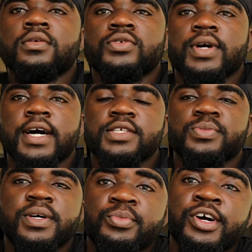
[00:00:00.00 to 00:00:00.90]
So guys,
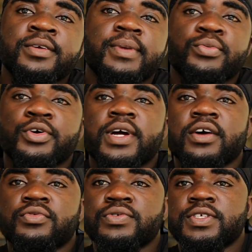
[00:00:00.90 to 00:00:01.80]
when I'm writing my
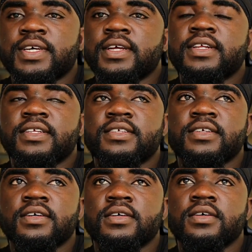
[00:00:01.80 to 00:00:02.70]
workout routine,
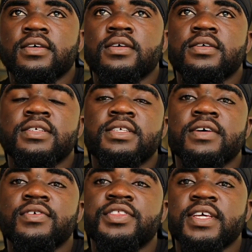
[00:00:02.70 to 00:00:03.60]
it's
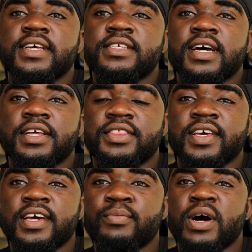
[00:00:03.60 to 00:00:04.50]
several things I
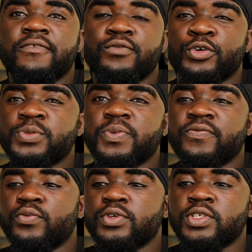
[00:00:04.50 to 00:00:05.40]
think about first
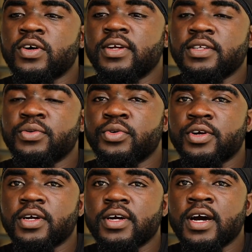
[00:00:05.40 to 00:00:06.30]
before starting the
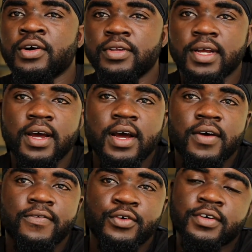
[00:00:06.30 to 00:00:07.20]
workout.
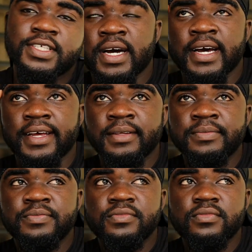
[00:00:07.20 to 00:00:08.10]
First, I
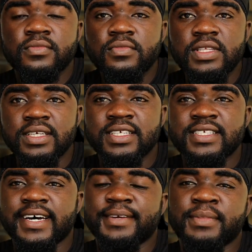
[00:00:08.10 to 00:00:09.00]

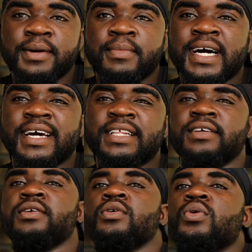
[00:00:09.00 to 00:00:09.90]
decide in my mind,
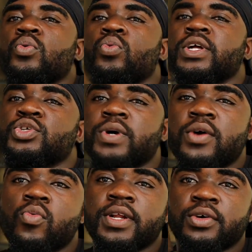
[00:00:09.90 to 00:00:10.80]
what do I
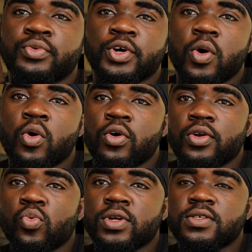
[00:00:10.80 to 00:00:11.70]
want to work on?
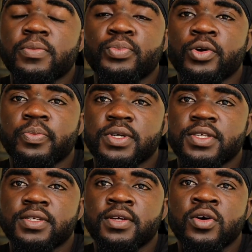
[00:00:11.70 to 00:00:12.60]
What's the
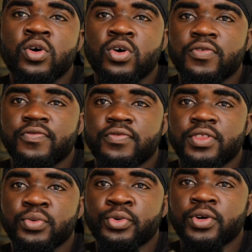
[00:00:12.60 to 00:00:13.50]
purpose of
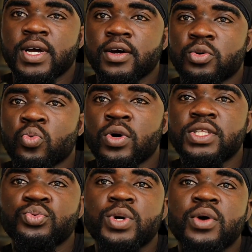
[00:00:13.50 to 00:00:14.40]
the workout?
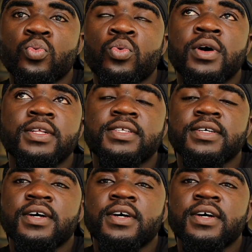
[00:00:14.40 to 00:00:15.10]
What do I want